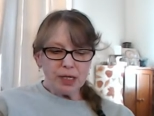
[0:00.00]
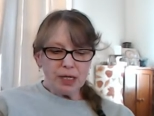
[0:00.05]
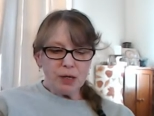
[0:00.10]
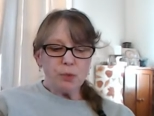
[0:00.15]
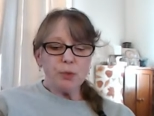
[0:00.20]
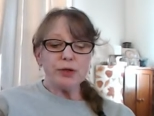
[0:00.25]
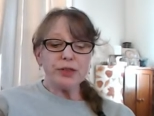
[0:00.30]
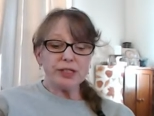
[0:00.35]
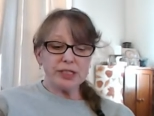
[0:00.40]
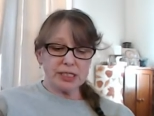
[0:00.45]

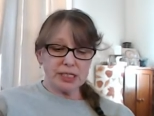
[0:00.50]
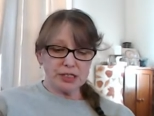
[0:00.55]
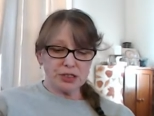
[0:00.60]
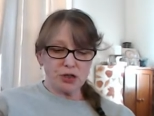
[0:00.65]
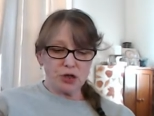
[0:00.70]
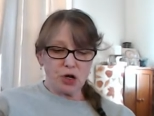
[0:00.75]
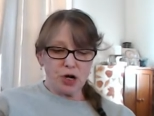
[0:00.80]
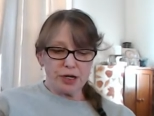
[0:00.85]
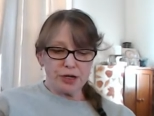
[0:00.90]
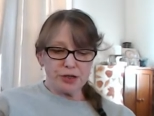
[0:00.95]
with a sense
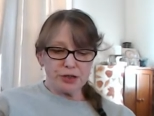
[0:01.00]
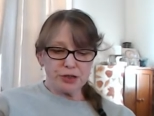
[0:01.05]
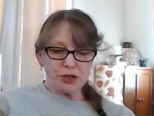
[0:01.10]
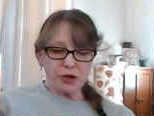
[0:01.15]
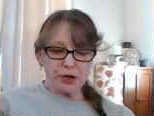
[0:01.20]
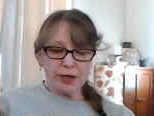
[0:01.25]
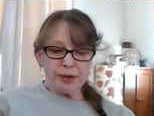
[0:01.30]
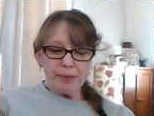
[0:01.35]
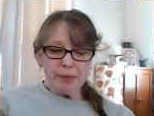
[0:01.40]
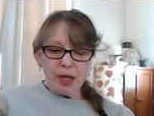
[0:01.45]
of honor,
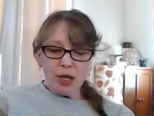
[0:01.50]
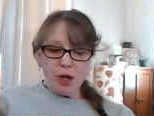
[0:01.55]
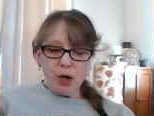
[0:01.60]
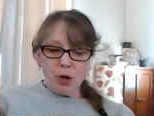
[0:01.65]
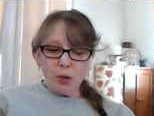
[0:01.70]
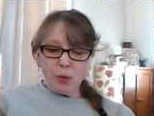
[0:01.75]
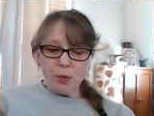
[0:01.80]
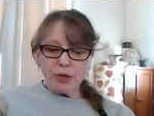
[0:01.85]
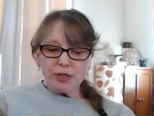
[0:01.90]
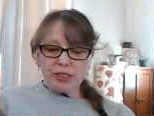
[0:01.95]
sorry.
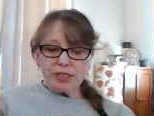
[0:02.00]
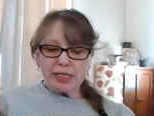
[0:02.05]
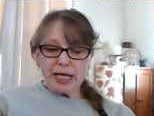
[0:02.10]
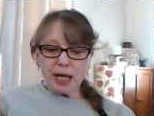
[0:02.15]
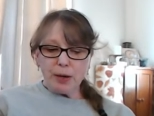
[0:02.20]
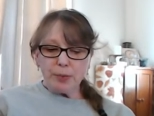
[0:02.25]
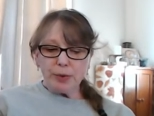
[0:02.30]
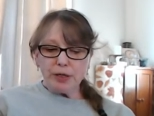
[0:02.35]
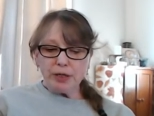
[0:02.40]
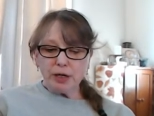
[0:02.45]
With
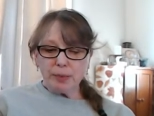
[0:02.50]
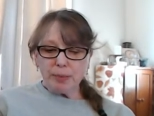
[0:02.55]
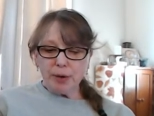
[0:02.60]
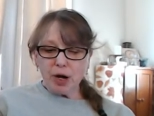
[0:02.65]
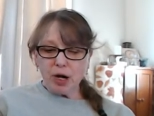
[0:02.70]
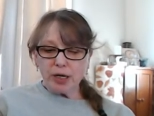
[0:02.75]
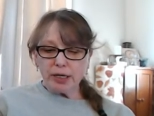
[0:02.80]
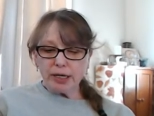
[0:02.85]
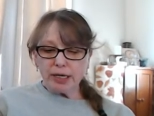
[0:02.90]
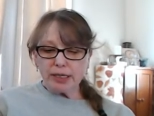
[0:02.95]
Samhain
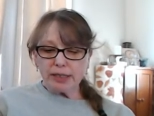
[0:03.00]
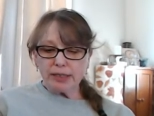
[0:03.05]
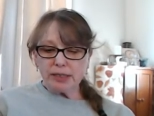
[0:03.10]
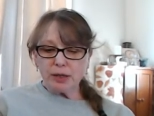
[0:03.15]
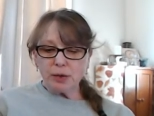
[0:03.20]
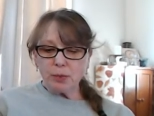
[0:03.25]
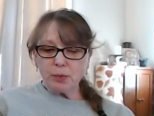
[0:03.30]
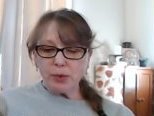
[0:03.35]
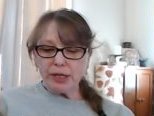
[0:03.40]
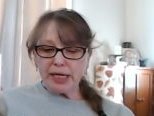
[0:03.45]
upon us,
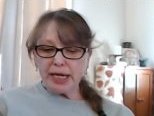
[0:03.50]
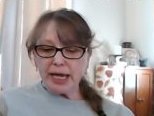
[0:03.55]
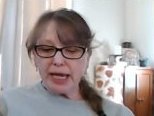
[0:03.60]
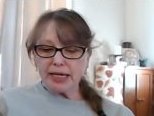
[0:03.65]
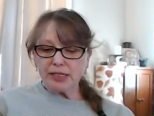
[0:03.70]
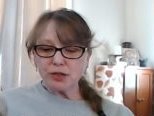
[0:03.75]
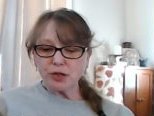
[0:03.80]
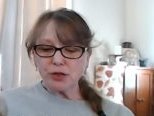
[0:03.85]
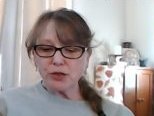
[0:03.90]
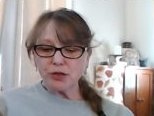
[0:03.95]
we
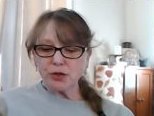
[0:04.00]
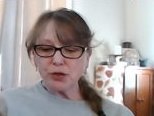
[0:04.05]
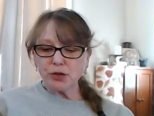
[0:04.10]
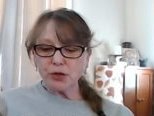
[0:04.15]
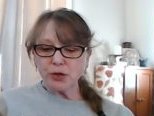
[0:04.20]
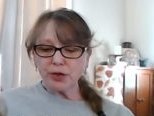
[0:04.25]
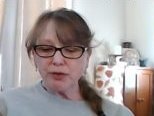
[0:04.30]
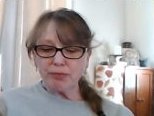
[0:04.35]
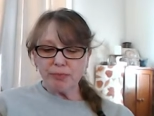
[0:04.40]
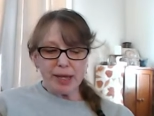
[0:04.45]
cast our
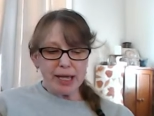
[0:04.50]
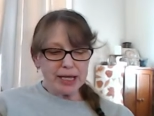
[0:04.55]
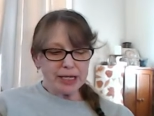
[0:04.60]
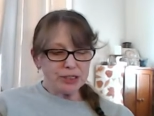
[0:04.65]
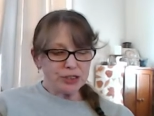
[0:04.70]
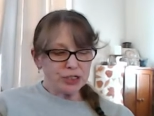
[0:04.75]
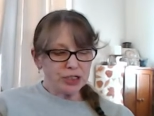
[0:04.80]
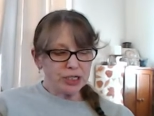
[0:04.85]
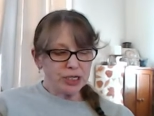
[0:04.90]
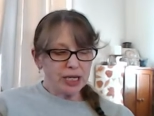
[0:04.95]
circle of
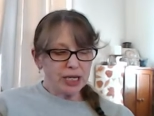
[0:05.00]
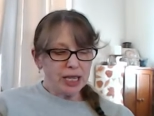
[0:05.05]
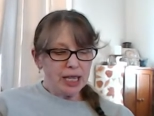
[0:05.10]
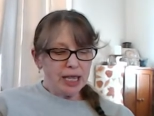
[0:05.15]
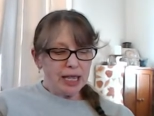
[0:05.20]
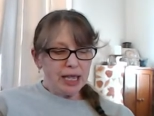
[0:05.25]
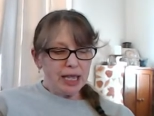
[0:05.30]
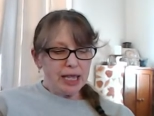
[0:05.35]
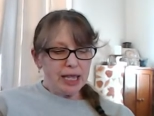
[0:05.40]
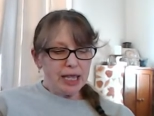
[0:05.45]
magic
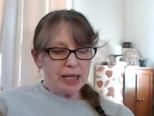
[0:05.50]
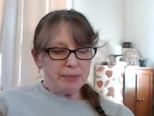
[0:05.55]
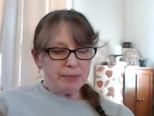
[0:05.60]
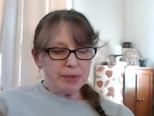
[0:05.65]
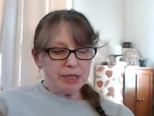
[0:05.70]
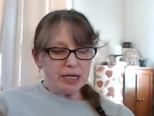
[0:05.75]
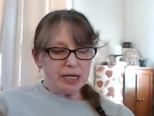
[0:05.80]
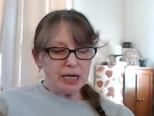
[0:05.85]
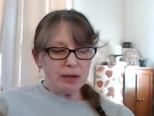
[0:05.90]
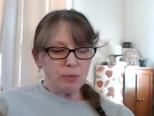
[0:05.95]
and
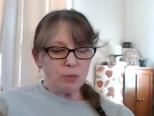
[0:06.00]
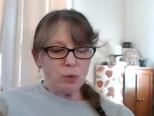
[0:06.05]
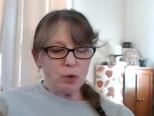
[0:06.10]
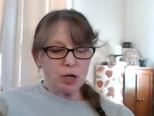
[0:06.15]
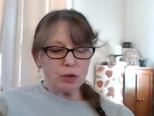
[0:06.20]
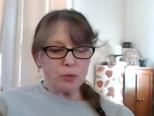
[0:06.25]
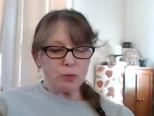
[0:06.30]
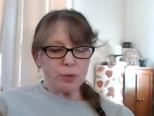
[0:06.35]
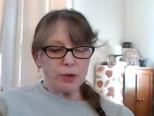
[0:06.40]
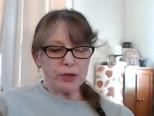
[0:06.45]
become
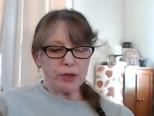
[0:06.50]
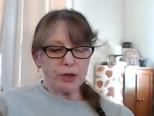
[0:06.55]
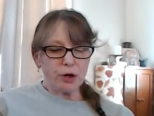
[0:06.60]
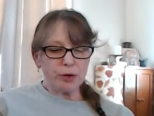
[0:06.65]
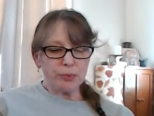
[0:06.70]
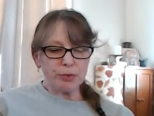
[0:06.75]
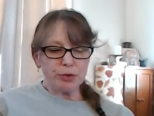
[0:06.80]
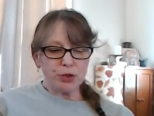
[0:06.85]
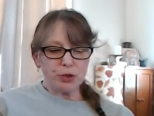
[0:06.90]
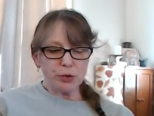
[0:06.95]
one with
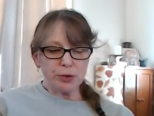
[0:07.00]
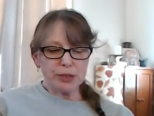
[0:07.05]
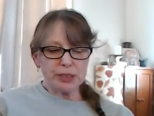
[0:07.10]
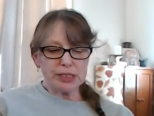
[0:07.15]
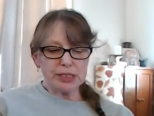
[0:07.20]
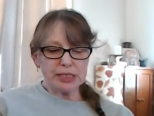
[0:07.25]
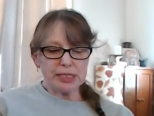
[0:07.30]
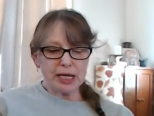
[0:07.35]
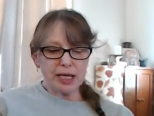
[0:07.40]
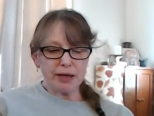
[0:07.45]
our
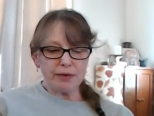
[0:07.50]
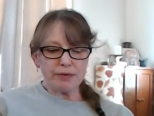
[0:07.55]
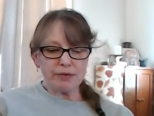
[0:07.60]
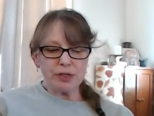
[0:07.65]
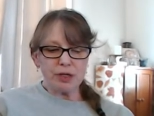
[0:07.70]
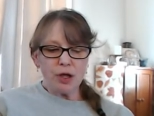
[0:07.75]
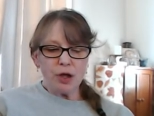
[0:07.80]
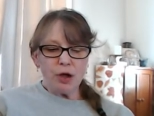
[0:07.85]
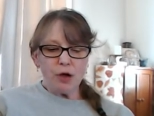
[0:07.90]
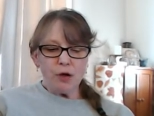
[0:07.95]
purest selves,
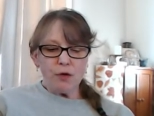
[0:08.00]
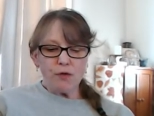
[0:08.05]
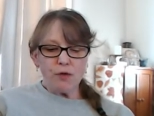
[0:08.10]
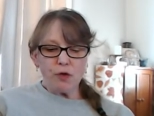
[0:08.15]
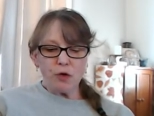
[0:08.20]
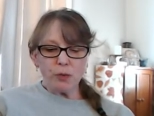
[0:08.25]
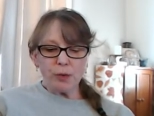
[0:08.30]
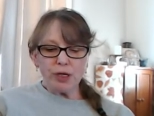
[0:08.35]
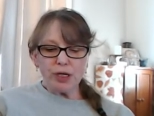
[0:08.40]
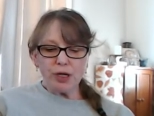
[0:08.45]

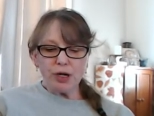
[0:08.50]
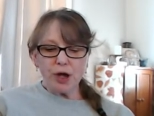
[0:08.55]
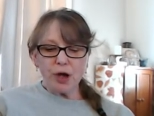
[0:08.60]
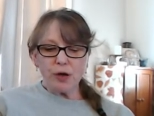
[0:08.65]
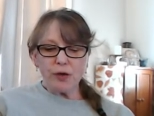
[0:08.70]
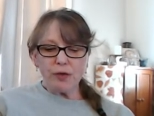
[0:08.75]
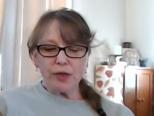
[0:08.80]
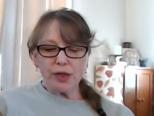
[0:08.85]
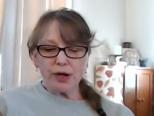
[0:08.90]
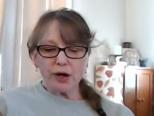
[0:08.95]
for we
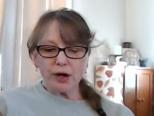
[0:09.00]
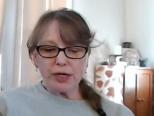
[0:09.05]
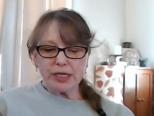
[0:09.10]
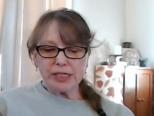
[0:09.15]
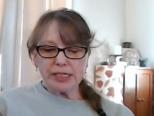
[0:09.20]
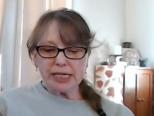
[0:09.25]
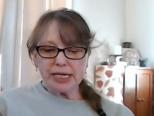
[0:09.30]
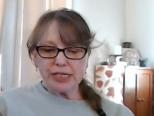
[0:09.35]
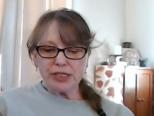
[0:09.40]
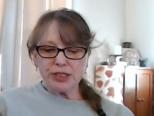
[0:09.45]
know that our
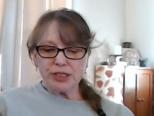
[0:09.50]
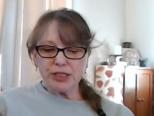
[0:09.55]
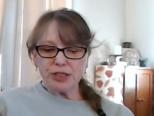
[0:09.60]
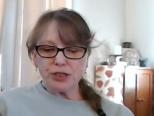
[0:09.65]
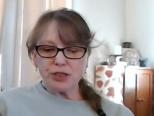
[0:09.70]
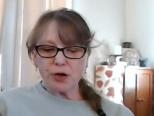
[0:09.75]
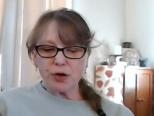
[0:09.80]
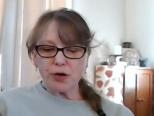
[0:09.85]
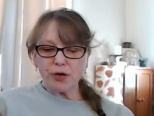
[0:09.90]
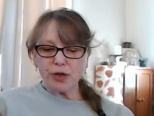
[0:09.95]

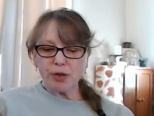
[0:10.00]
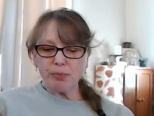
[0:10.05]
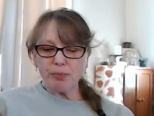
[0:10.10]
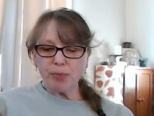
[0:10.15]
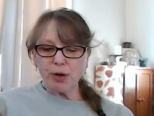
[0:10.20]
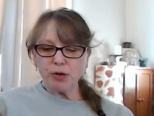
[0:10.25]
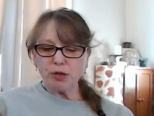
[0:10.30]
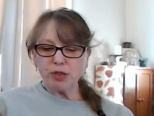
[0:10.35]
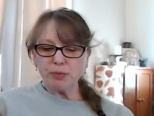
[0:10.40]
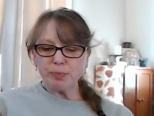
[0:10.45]
intentions are the
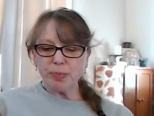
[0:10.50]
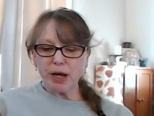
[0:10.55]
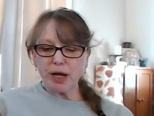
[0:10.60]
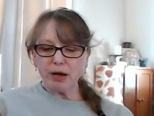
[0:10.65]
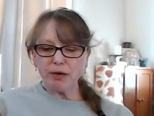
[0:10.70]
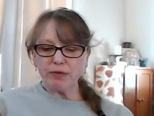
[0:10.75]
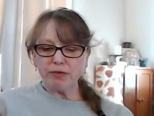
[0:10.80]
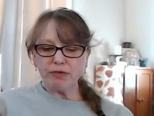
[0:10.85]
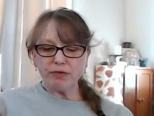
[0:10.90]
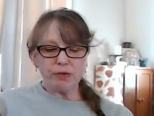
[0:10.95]
most
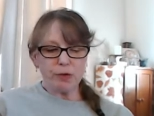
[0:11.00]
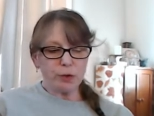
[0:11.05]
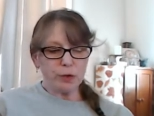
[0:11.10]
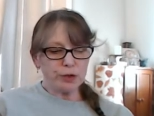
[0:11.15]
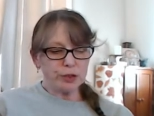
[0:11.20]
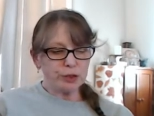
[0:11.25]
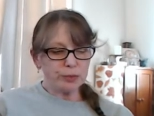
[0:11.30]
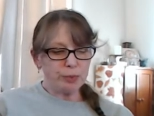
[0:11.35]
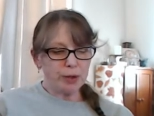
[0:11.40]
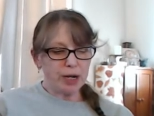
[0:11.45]
powerful
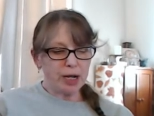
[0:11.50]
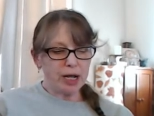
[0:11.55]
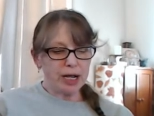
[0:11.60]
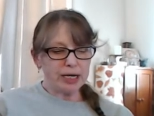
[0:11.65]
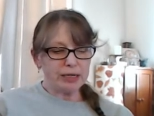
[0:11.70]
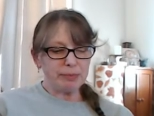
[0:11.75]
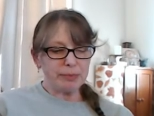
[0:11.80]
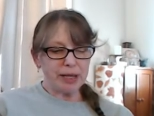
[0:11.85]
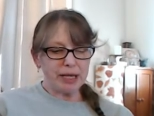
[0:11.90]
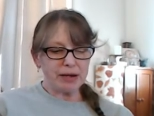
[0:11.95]
force
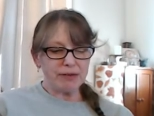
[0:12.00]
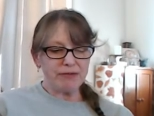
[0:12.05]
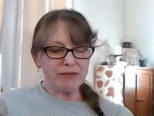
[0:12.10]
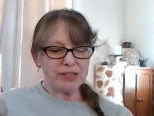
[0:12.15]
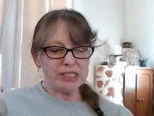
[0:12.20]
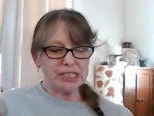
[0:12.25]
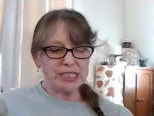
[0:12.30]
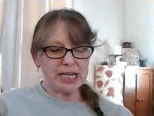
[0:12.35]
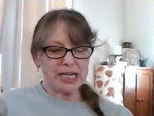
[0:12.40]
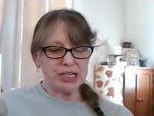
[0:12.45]
behind
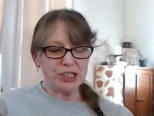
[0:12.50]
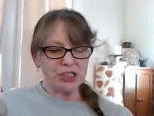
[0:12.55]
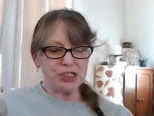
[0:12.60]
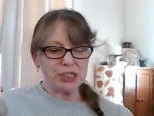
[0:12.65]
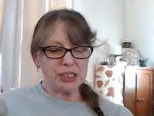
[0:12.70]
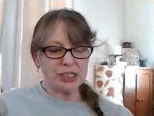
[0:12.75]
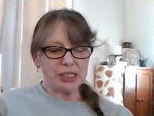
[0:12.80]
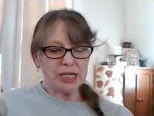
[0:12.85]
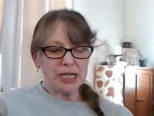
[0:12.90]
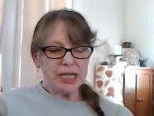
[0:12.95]
manifestation.